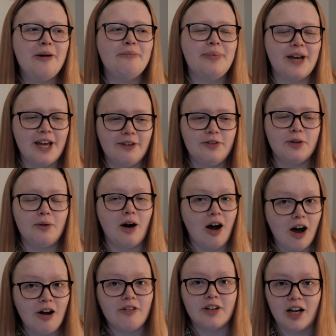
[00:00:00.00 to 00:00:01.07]
But if you
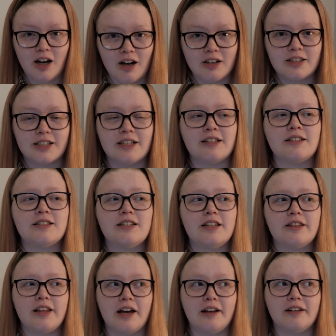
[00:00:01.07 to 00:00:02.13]
are an artist,
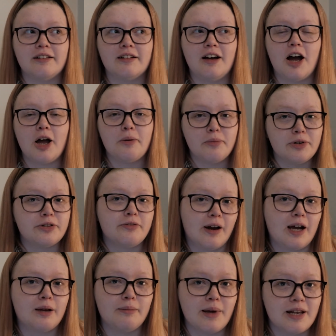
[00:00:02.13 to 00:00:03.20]
then I would
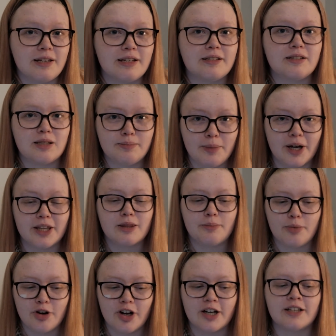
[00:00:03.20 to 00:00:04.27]
recommend it despite the
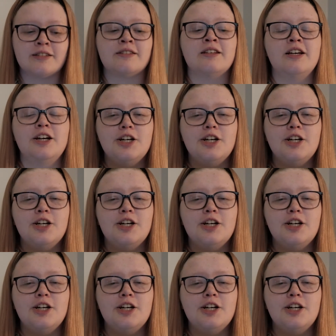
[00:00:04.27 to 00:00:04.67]
price.